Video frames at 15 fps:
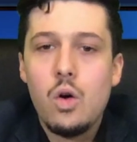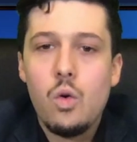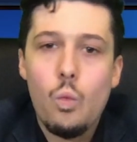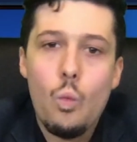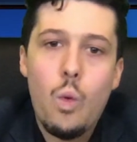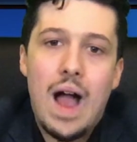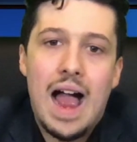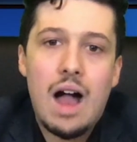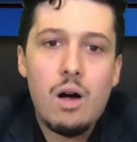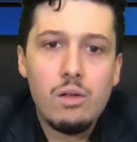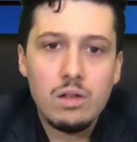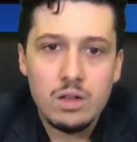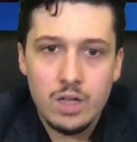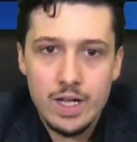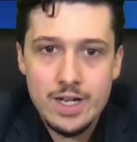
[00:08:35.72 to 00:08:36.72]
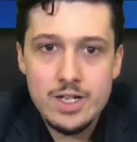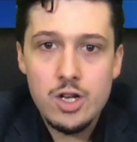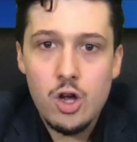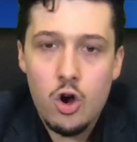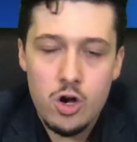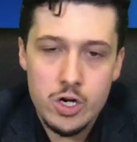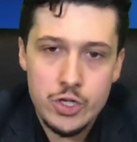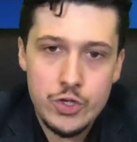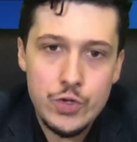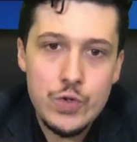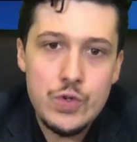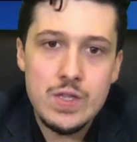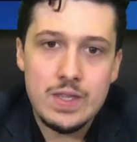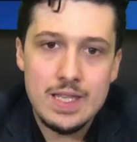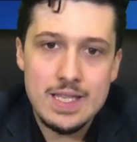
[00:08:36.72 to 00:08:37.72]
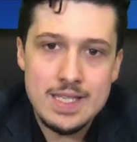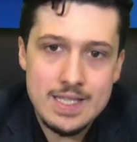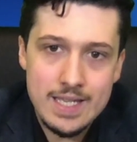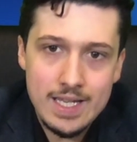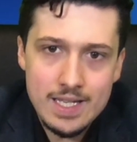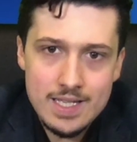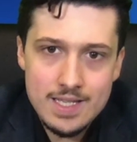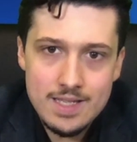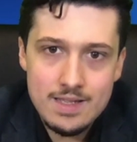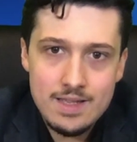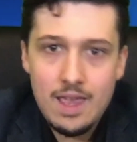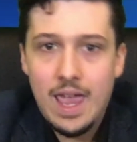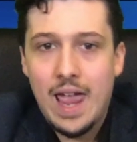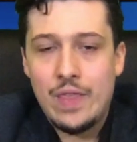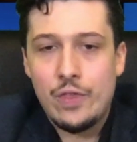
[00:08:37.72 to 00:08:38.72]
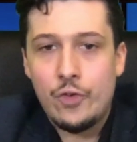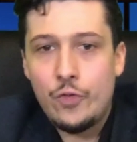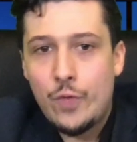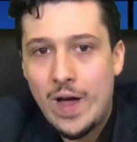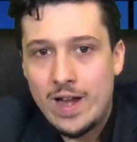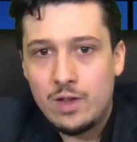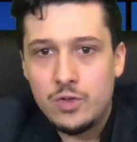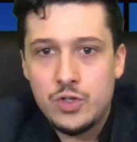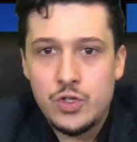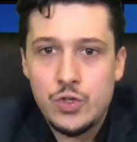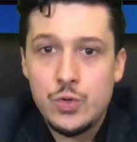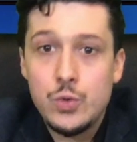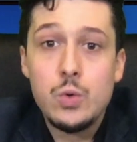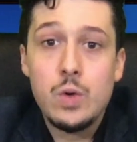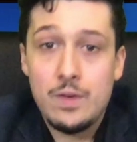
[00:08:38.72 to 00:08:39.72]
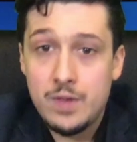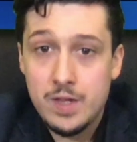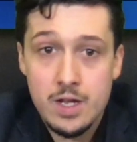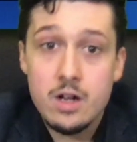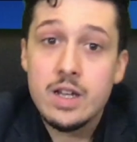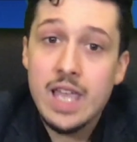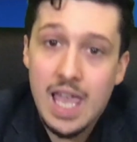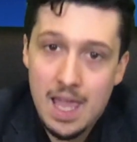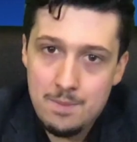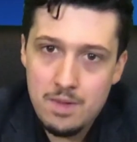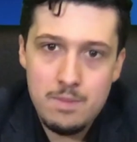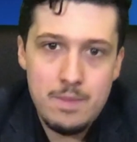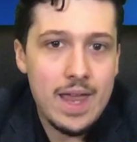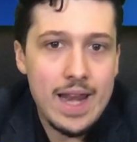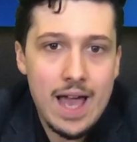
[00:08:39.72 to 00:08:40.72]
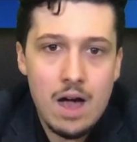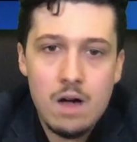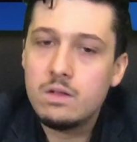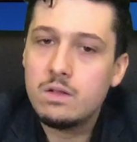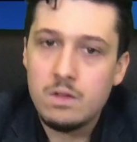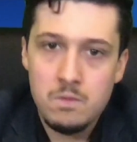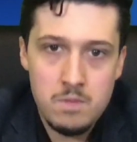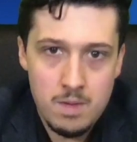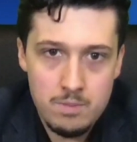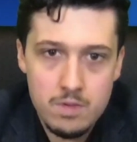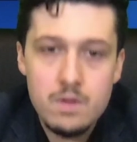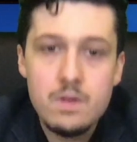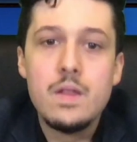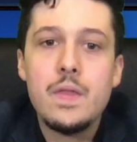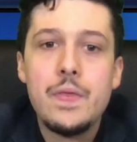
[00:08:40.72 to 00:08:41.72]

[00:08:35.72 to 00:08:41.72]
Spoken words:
while Lunt argues that the 6 and the final 2 of the year can be made out, remember,